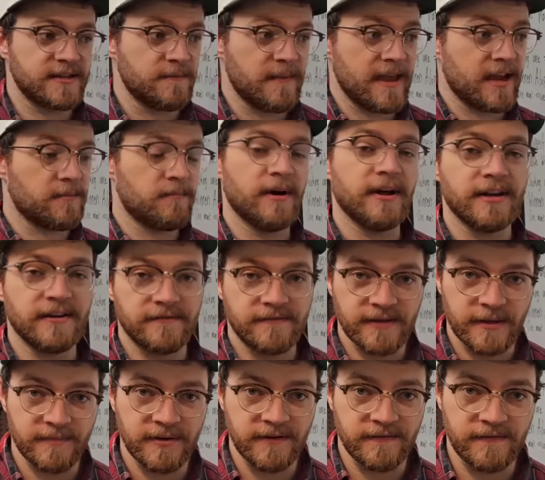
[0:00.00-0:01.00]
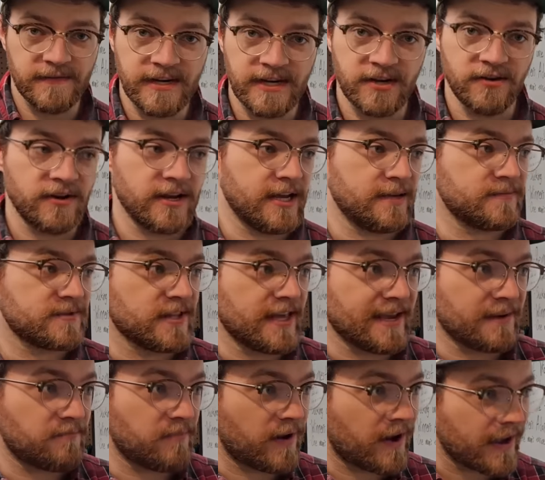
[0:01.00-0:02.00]
make money flipping video games,
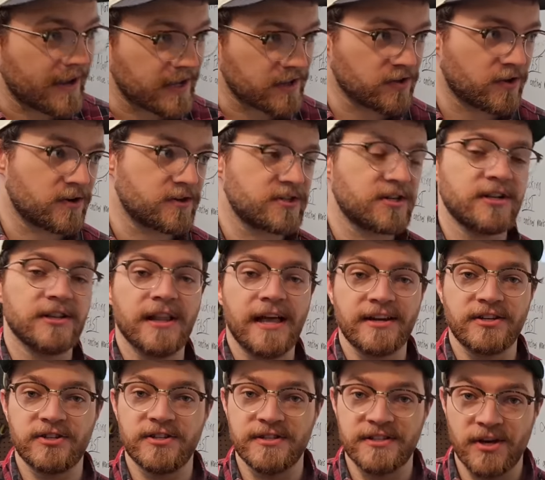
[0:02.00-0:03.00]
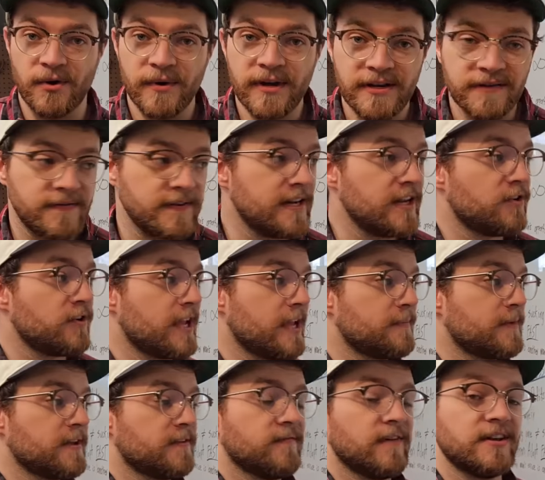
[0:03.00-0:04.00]
like buying large collections, going to video game
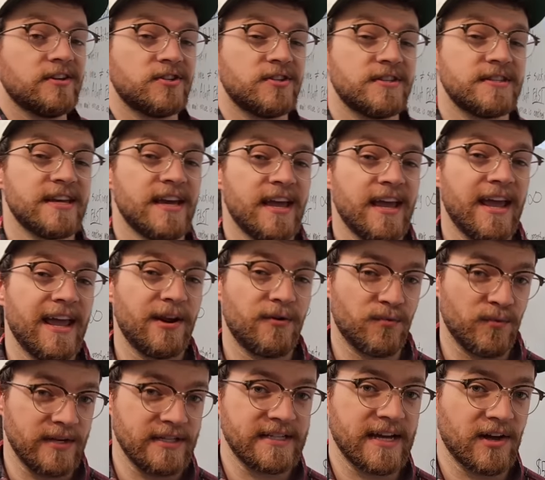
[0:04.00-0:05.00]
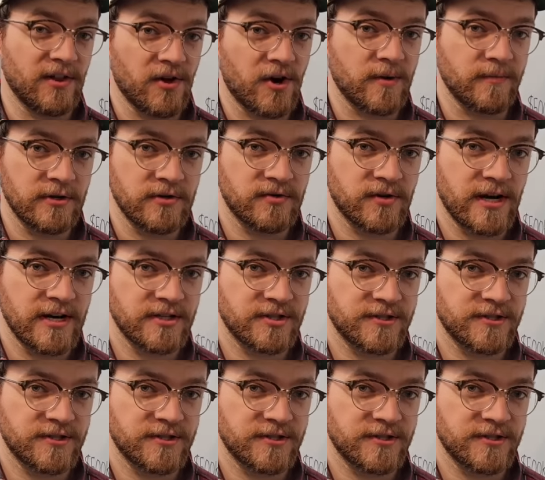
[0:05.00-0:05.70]
conventions, and retail arbitrage.